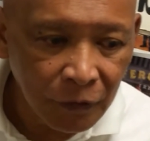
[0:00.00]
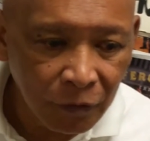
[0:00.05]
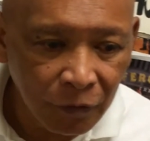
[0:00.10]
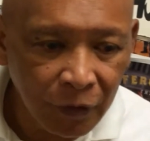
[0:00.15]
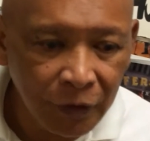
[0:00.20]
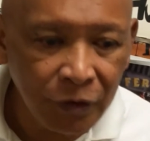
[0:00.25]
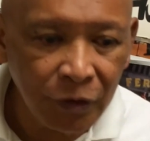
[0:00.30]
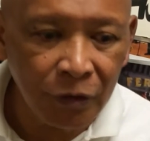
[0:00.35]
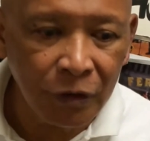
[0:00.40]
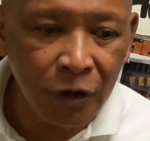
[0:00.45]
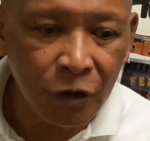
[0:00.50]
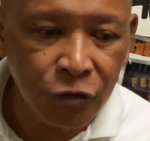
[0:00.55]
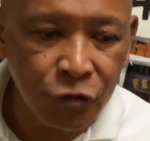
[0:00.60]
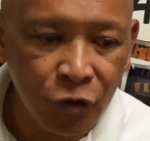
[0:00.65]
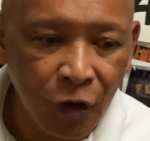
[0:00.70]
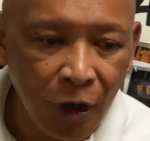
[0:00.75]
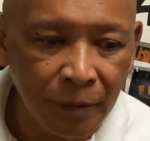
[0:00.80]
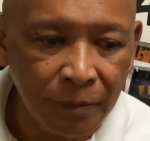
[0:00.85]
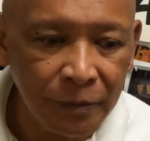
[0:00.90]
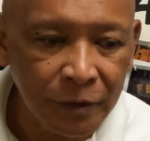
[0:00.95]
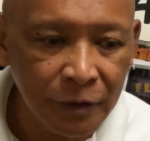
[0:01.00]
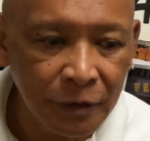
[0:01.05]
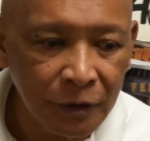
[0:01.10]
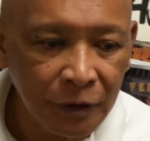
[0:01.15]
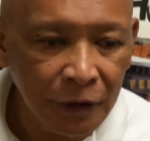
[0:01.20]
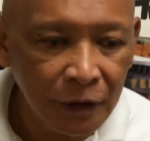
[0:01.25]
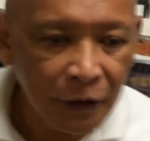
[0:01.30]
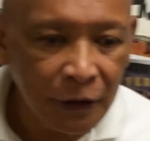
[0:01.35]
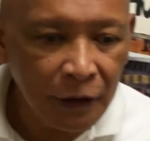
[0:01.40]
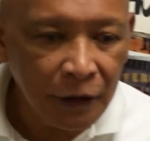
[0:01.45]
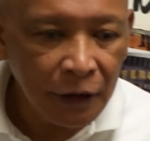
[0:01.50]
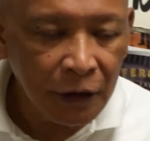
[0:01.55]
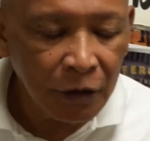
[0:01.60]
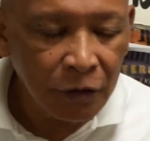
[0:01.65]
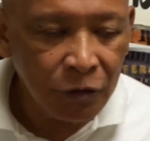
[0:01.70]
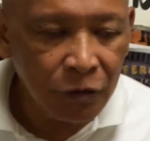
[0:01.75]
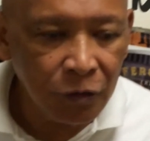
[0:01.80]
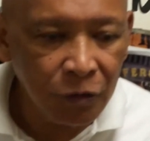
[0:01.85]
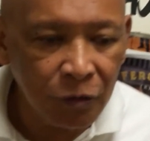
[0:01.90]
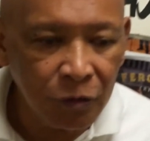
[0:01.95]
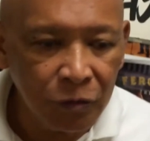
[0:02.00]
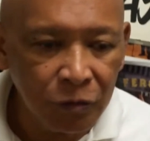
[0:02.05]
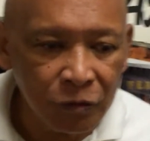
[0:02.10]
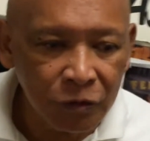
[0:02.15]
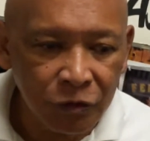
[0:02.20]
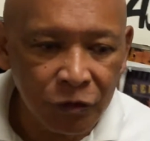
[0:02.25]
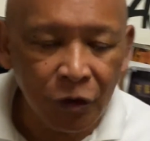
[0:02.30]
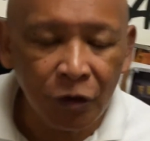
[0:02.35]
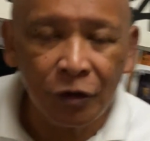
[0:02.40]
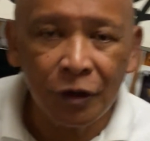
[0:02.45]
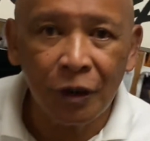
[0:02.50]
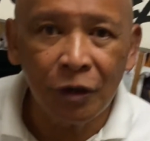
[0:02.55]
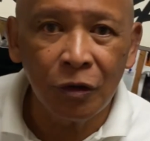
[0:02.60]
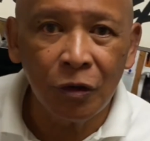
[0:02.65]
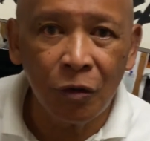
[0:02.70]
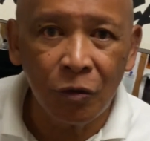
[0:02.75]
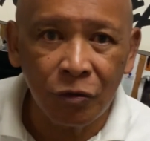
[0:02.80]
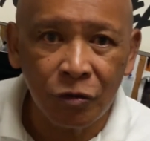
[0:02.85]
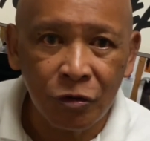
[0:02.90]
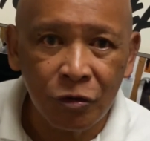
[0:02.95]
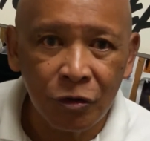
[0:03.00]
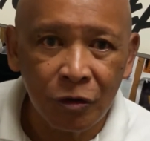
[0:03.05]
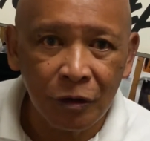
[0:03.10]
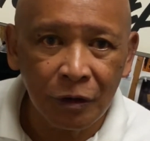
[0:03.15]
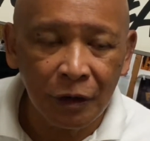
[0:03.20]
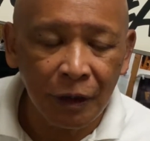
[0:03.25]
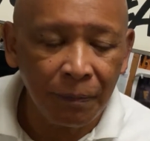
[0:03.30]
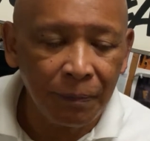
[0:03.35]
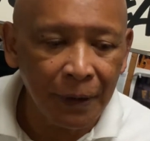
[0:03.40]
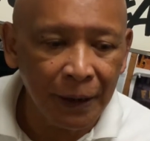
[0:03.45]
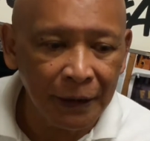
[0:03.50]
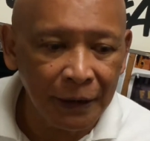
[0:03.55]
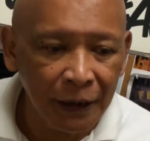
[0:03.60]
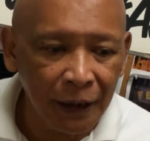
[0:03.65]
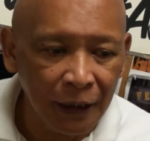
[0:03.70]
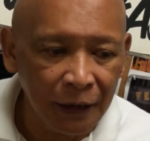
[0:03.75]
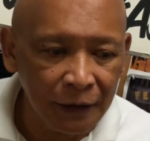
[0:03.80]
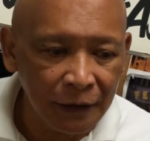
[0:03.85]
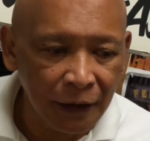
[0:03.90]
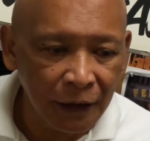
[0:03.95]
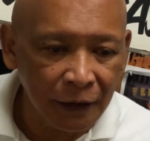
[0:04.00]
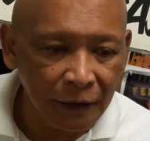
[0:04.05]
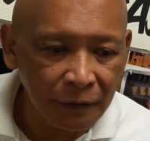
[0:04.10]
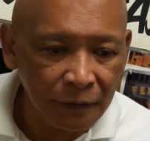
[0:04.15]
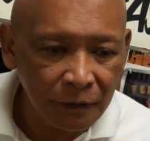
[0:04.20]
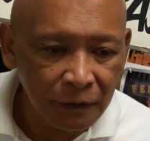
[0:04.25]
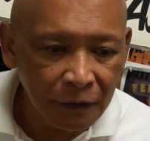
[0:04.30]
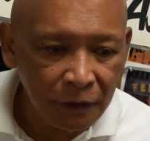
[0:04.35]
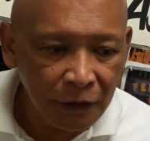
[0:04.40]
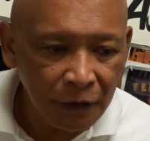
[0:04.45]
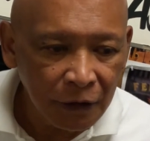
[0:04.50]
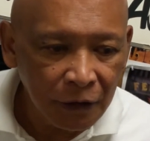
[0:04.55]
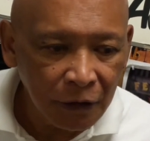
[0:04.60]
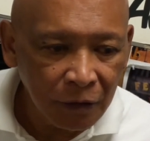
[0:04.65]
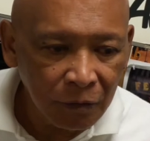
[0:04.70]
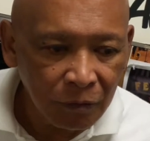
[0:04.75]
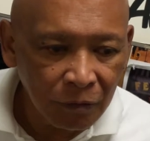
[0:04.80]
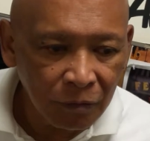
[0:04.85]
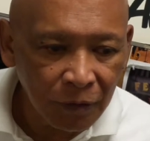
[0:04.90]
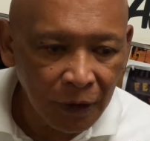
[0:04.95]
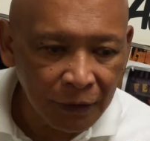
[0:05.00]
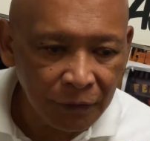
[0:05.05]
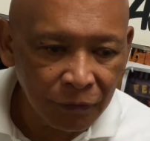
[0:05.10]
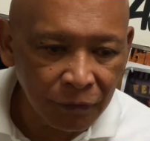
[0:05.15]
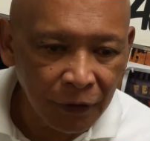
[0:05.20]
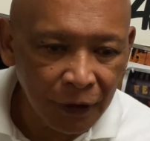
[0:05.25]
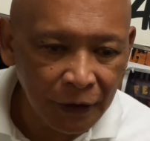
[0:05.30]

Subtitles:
we tune the drums to certain notes depending on what